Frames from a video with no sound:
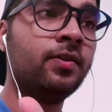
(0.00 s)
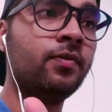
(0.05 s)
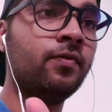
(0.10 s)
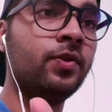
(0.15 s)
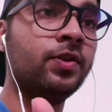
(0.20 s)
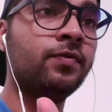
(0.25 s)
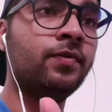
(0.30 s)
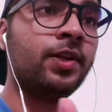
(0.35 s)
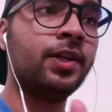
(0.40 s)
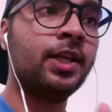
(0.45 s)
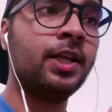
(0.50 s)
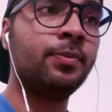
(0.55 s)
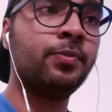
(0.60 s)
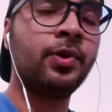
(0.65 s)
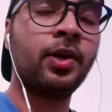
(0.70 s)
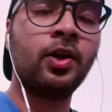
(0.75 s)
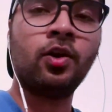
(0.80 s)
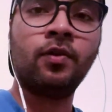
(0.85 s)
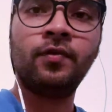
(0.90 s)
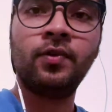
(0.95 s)
which will keep
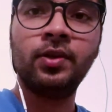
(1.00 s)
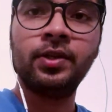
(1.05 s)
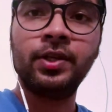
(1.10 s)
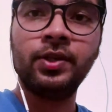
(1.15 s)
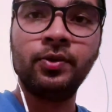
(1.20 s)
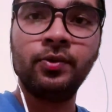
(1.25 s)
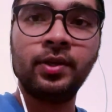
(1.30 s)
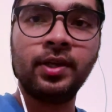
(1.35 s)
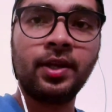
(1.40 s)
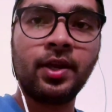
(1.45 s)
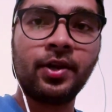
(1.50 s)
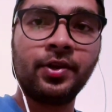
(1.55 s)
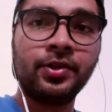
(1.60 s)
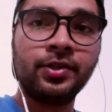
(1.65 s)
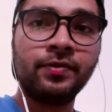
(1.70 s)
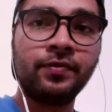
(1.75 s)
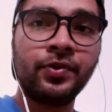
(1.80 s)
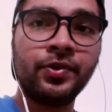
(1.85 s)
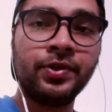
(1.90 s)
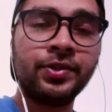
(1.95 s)
track of all the unique characters
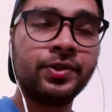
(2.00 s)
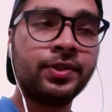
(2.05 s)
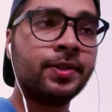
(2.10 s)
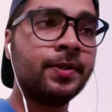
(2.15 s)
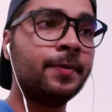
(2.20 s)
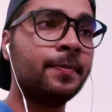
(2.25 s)
for us